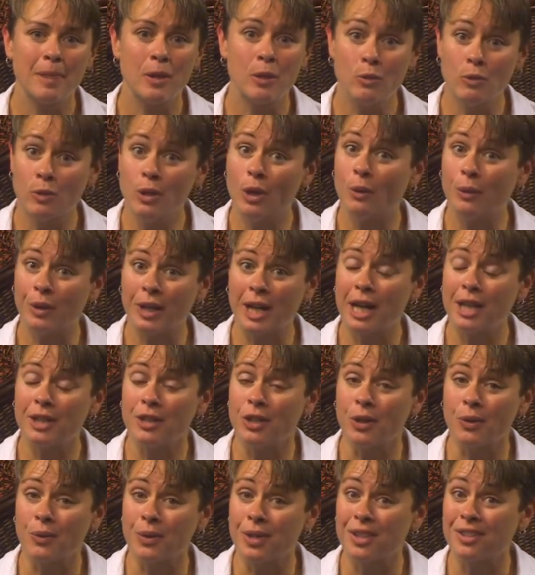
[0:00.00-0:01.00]
You know and I
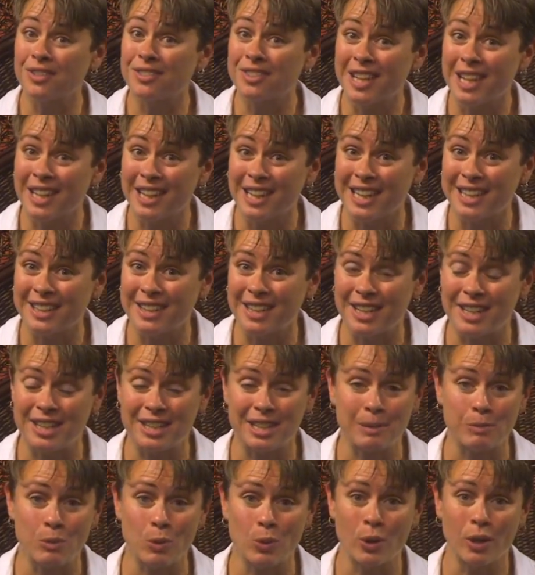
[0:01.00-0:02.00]
know that it's not like that
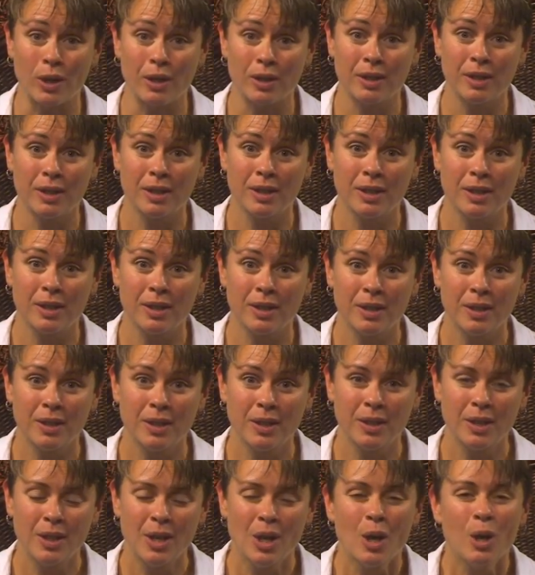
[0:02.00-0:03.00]
anymore.
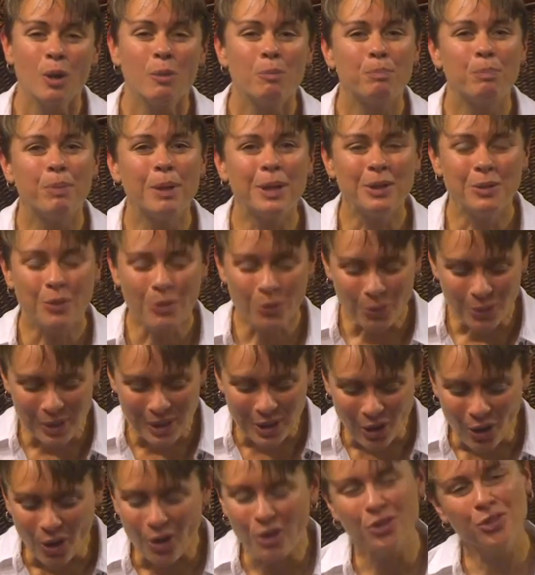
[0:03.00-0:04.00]
But
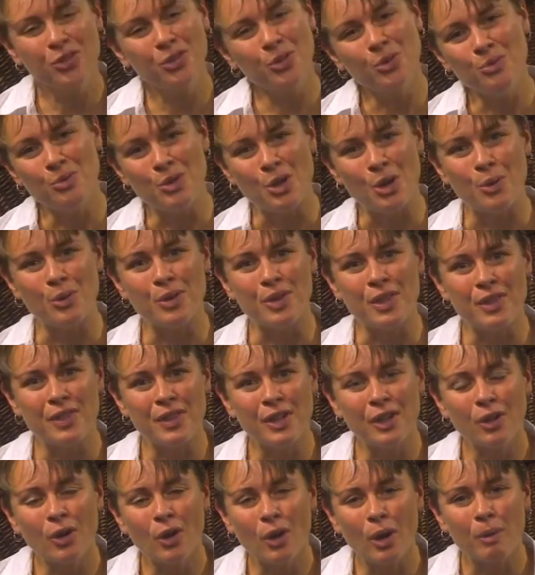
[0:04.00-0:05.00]
we also know that
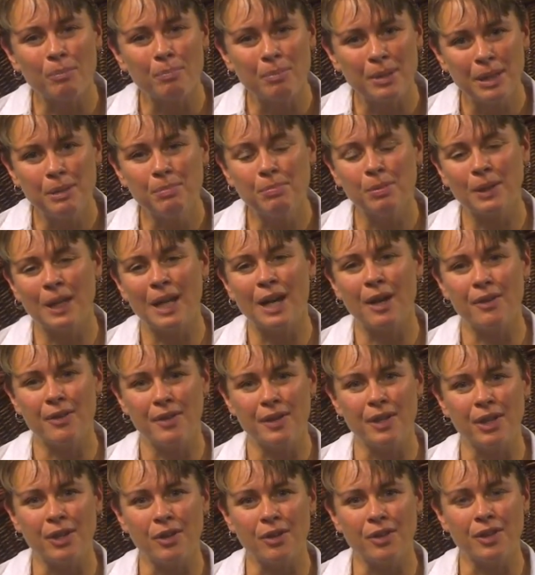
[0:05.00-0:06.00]
there are people
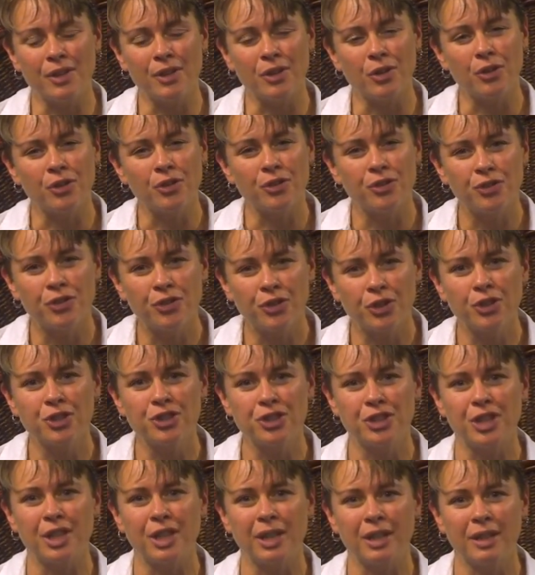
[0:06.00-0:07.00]
out there that are
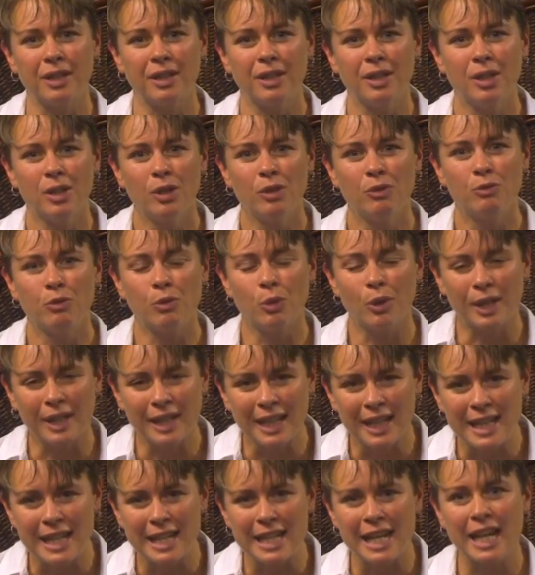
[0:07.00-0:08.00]
searching for a
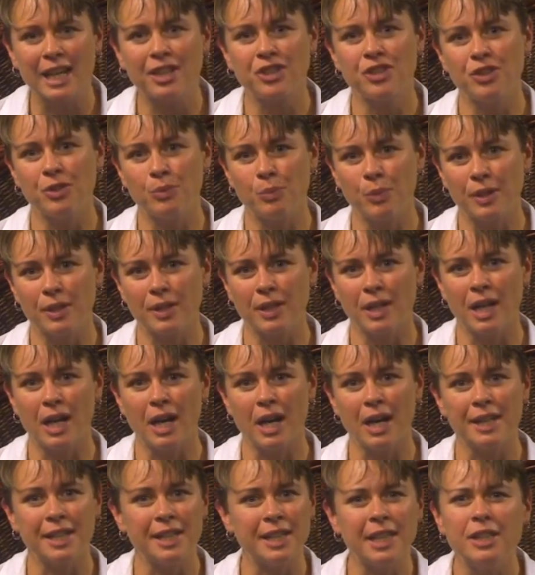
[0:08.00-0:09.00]
connection with
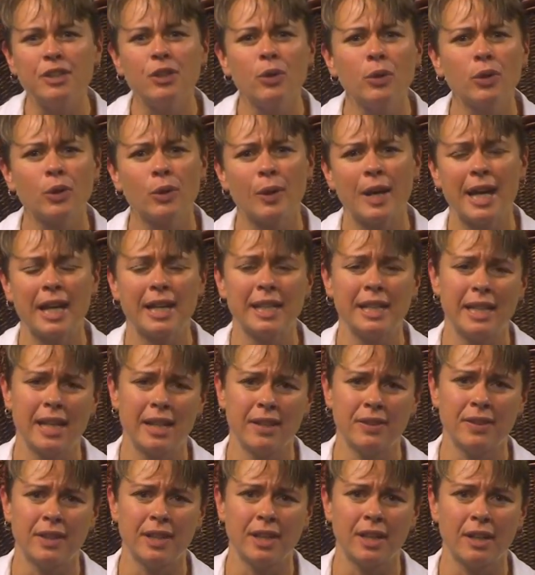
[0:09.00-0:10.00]
God and they don't know how to
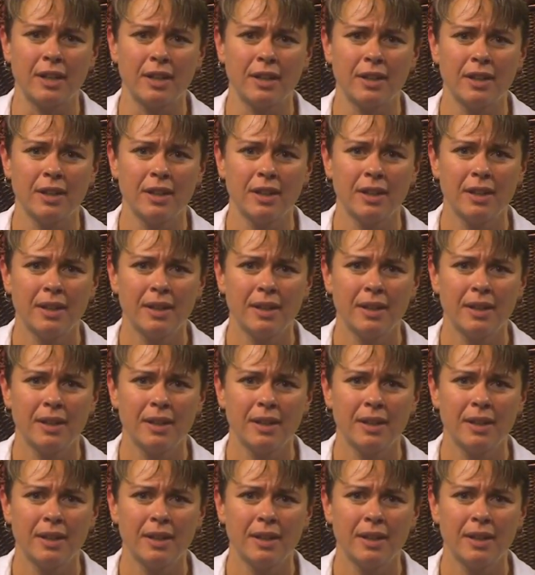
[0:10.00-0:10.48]
get there.